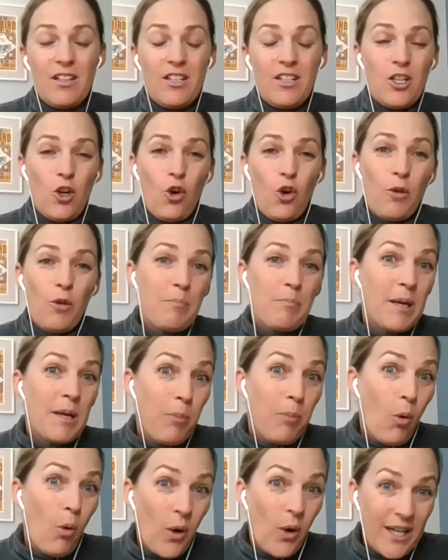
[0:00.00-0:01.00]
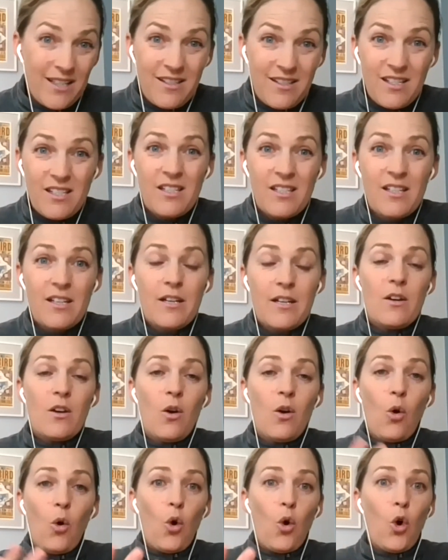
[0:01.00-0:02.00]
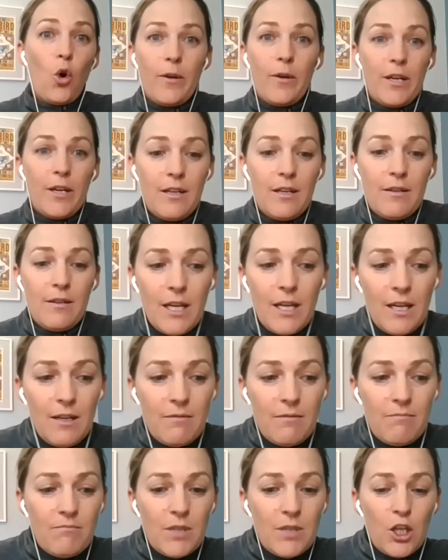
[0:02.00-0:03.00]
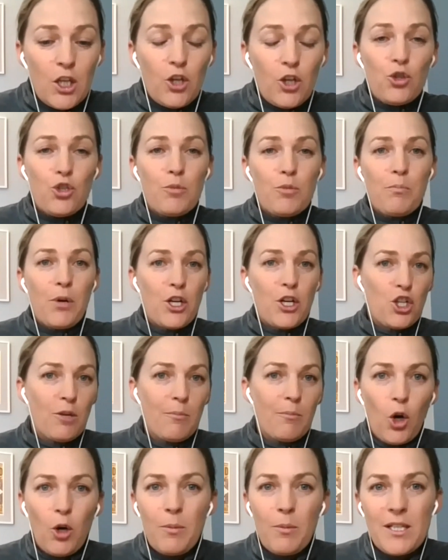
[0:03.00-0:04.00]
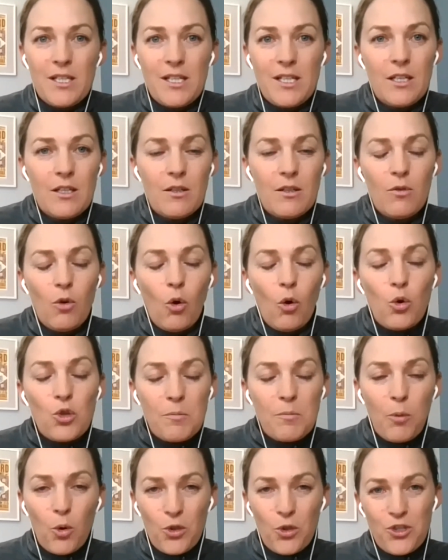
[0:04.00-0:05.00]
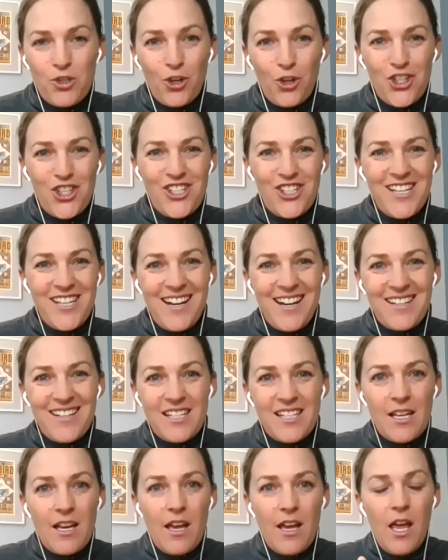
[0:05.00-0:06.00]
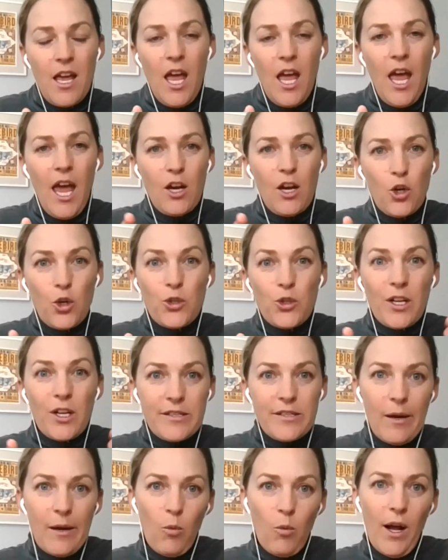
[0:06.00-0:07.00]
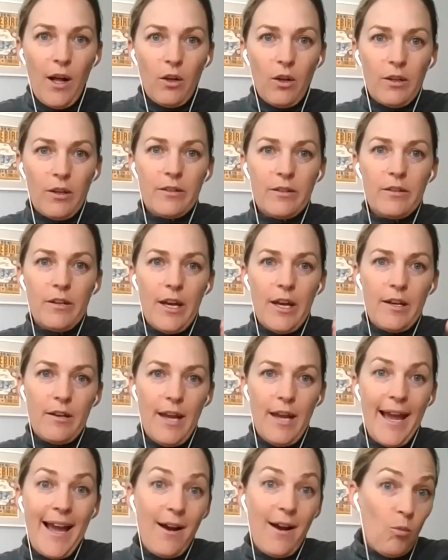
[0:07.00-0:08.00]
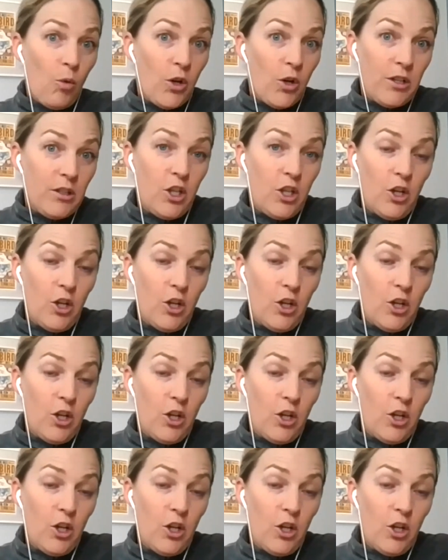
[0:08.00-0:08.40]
on big points, or in huge pressure moments in all sports, not just tennis. And who does that well, and what,